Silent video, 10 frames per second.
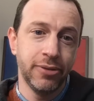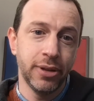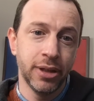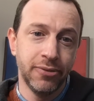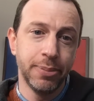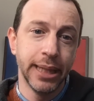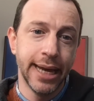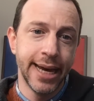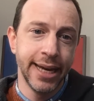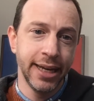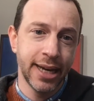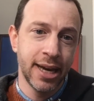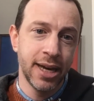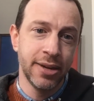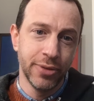of play
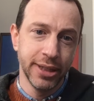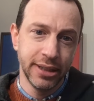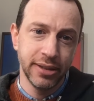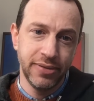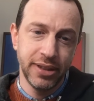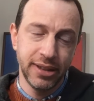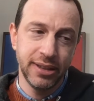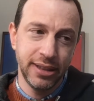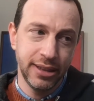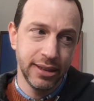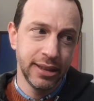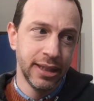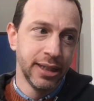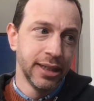and risk of the disease.